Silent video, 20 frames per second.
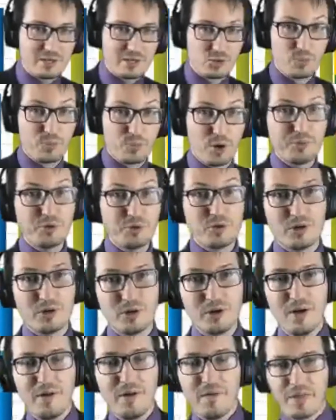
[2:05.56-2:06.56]
so
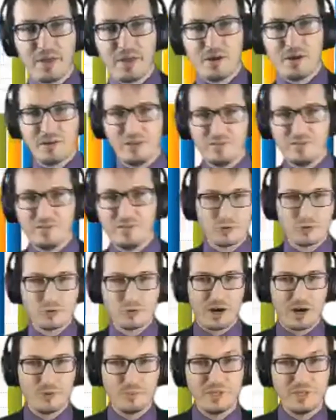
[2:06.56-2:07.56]
popular. Even though they
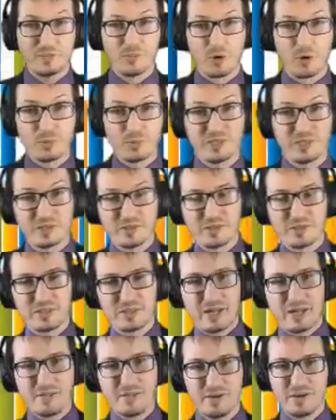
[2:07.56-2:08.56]
are a bit more recent
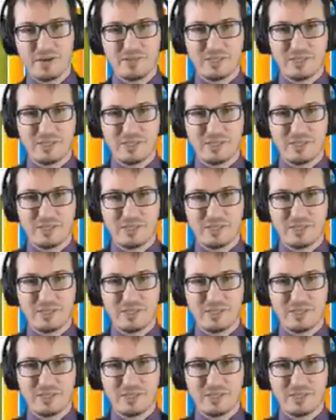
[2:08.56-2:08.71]
than